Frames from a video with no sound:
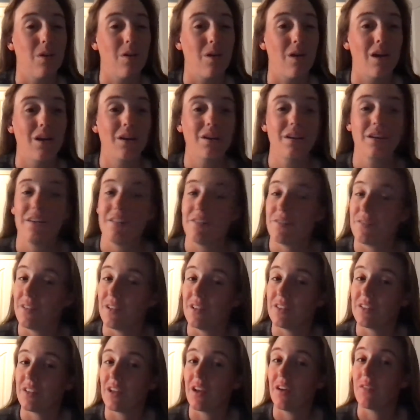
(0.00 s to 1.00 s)
on if
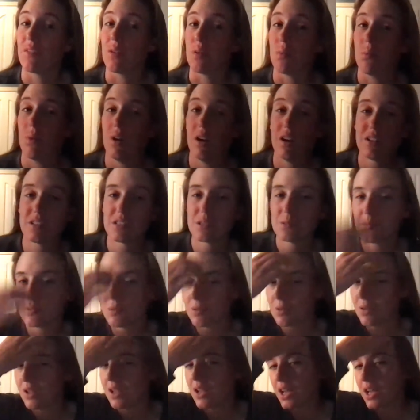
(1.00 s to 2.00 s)
it's ever
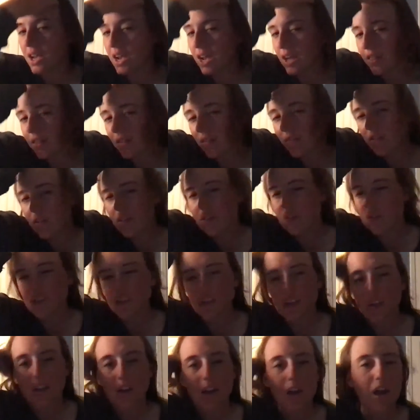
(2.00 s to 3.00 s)
possible in the
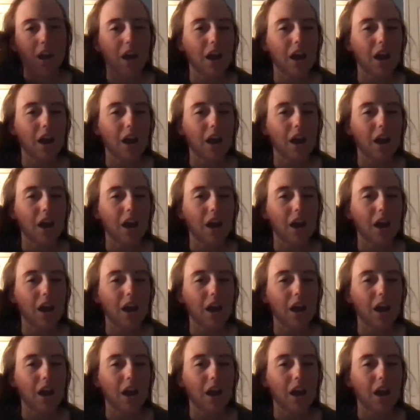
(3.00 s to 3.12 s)
future.